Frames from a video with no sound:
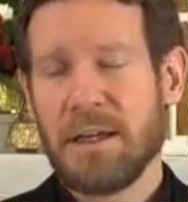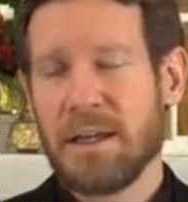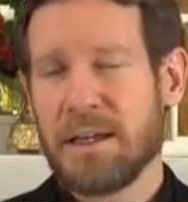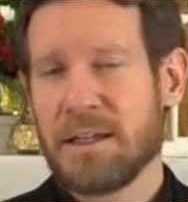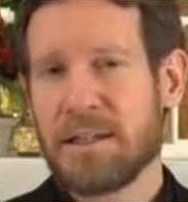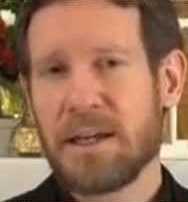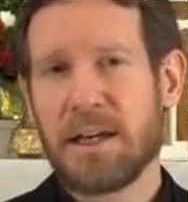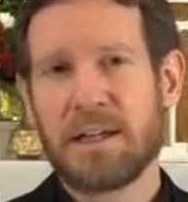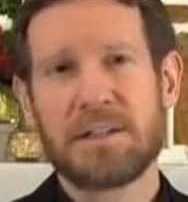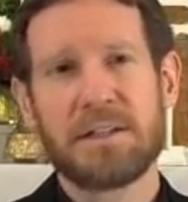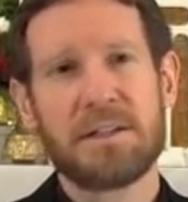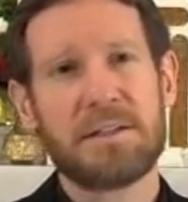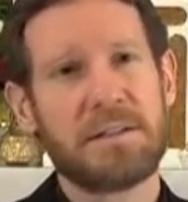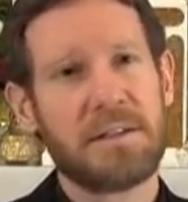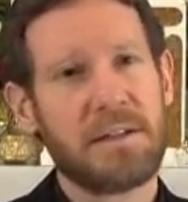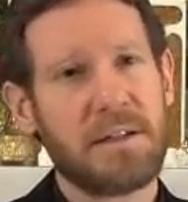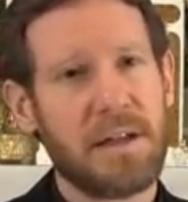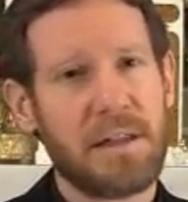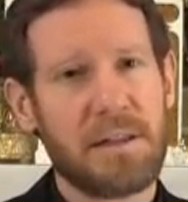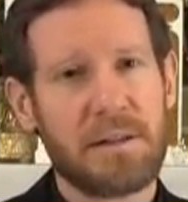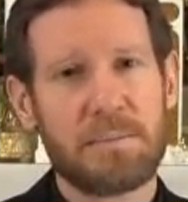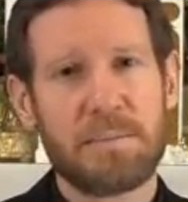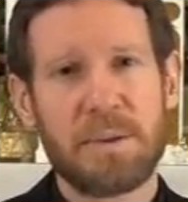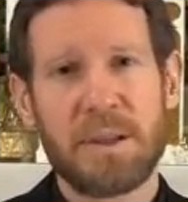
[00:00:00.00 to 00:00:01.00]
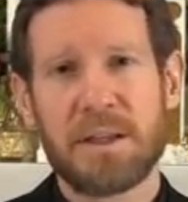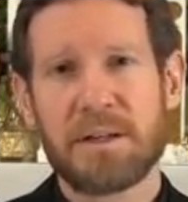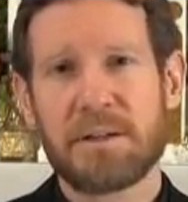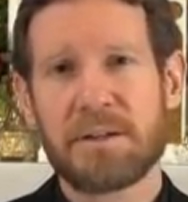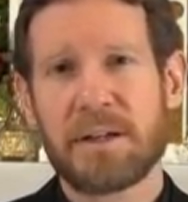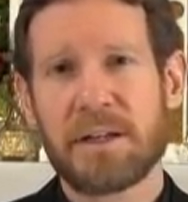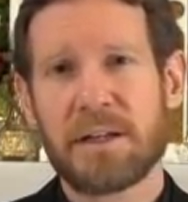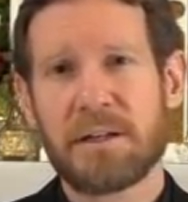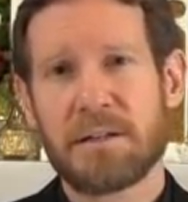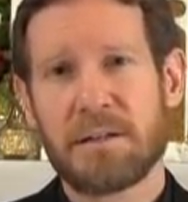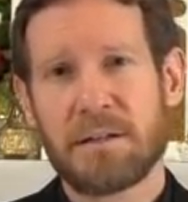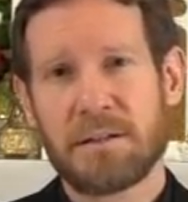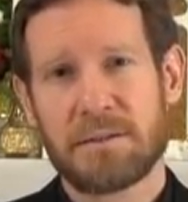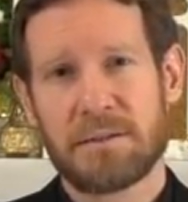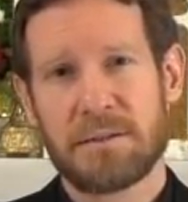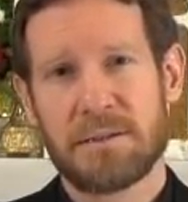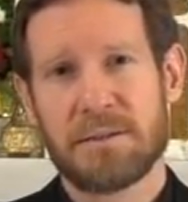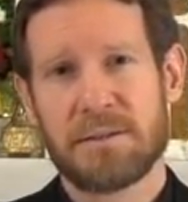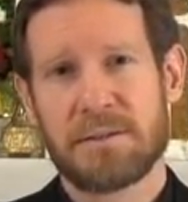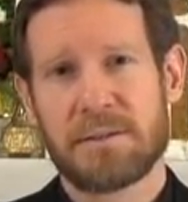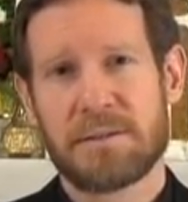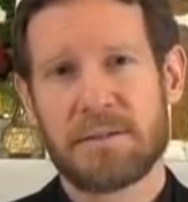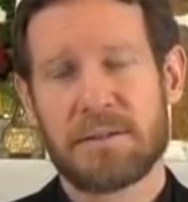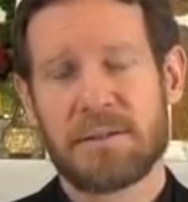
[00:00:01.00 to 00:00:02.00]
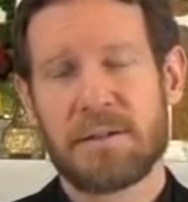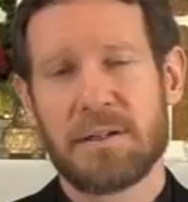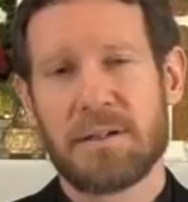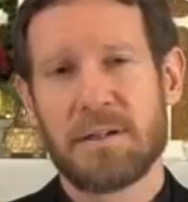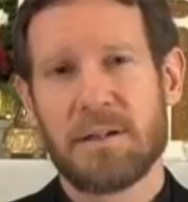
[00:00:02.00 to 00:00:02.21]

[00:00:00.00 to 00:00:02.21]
and not just another plenary indulgence,